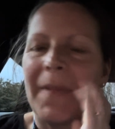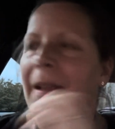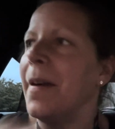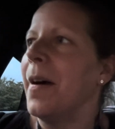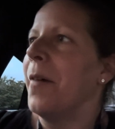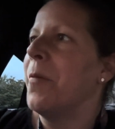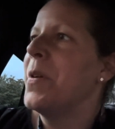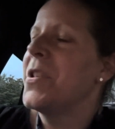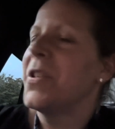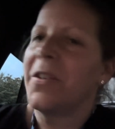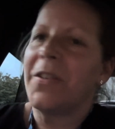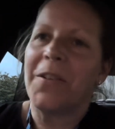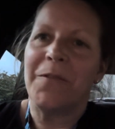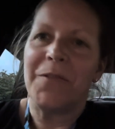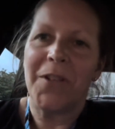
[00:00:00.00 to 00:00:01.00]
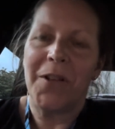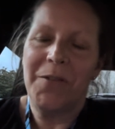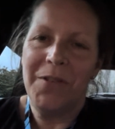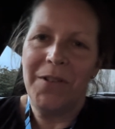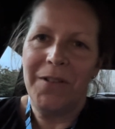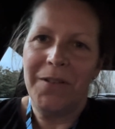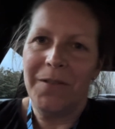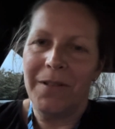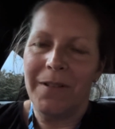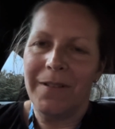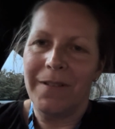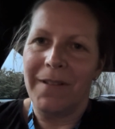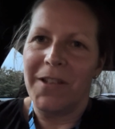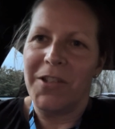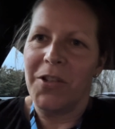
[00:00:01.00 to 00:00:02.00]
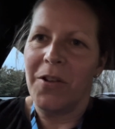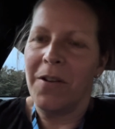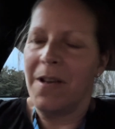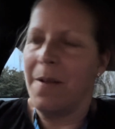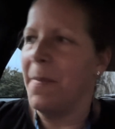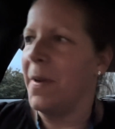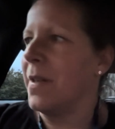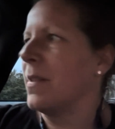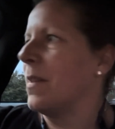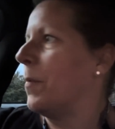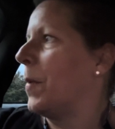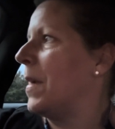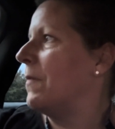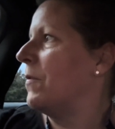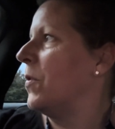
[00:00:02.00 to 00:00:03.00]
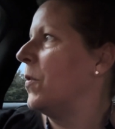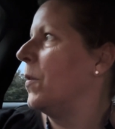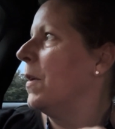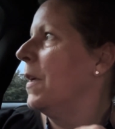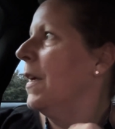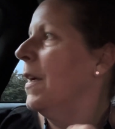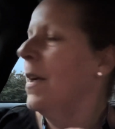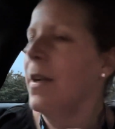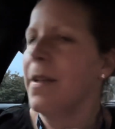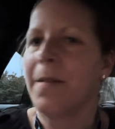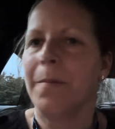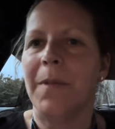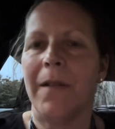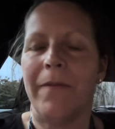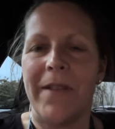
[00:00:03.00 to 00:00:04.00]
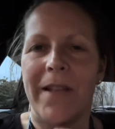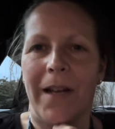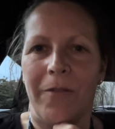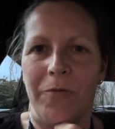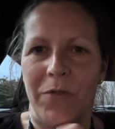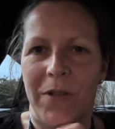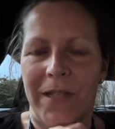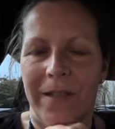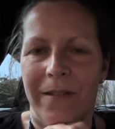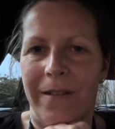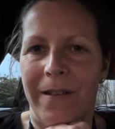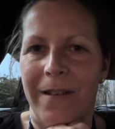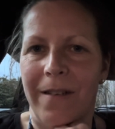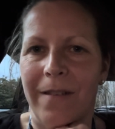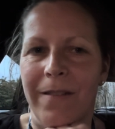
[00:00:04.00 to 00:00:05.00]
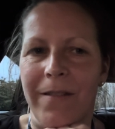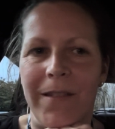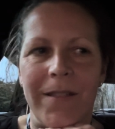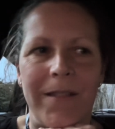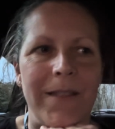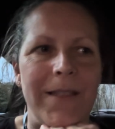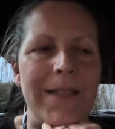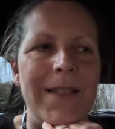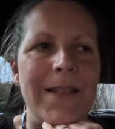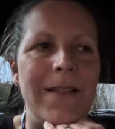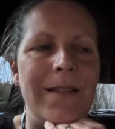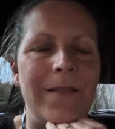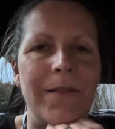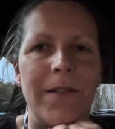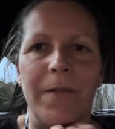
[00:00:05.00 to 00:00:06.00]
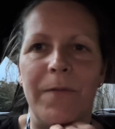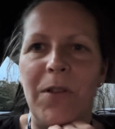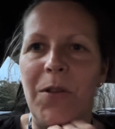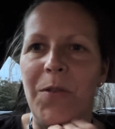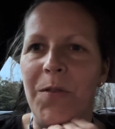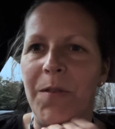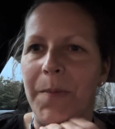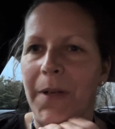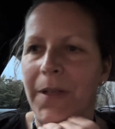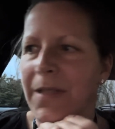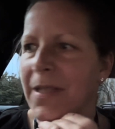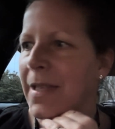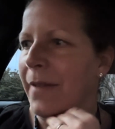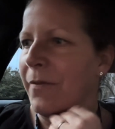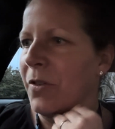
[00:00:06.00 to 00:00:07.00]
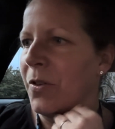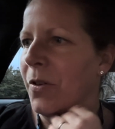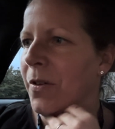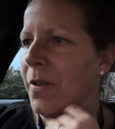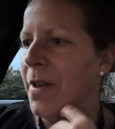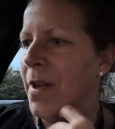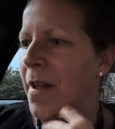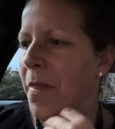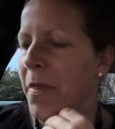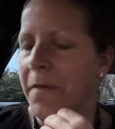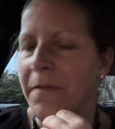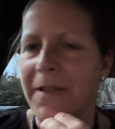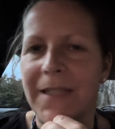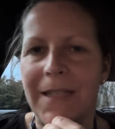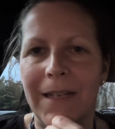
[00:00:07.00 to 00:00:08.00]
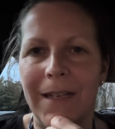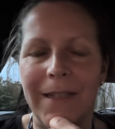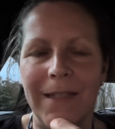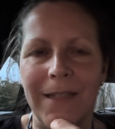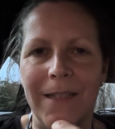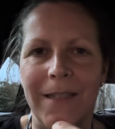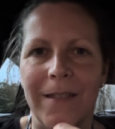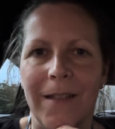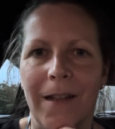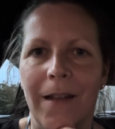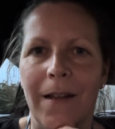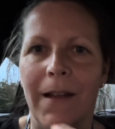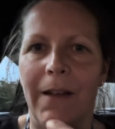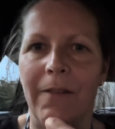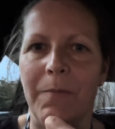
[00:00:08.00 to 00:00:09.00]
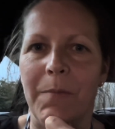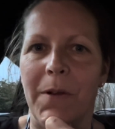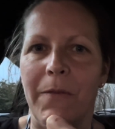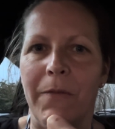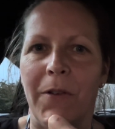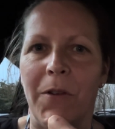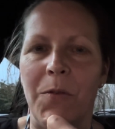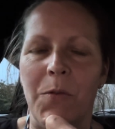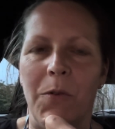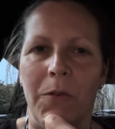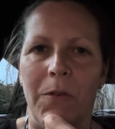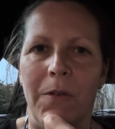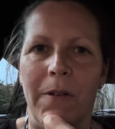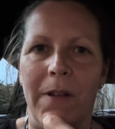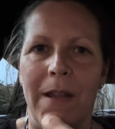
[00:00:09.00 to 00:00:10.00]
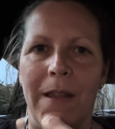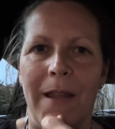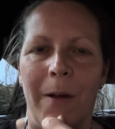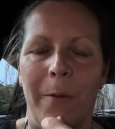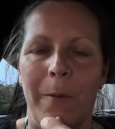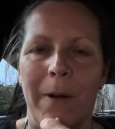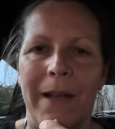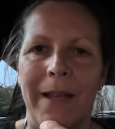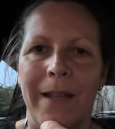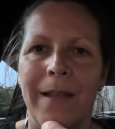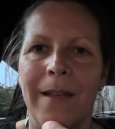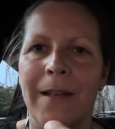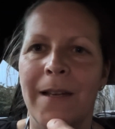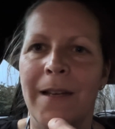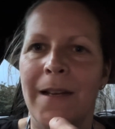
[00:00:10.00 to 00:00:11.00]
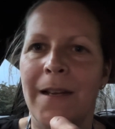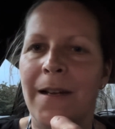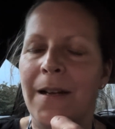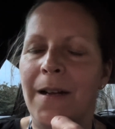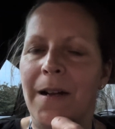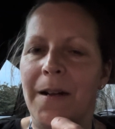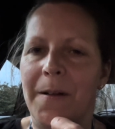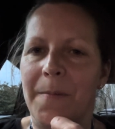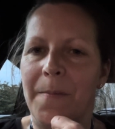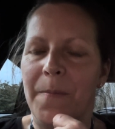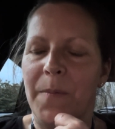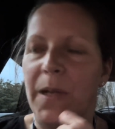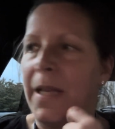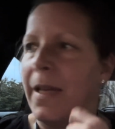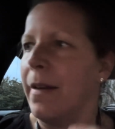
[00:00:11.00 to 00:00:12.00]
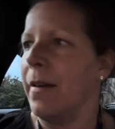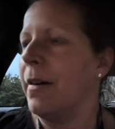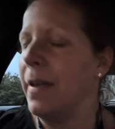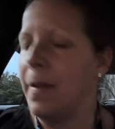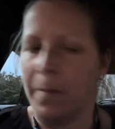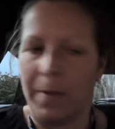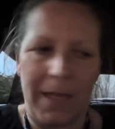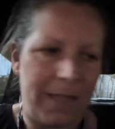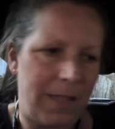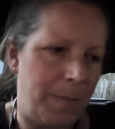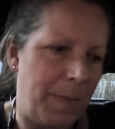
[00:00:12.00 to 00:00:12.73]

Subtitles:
I wish I could have shown you the journey because I went through some lovely countryside and just to see the views, but I just haven't got the facility to have my phone on in that way. But yeah, I am glad to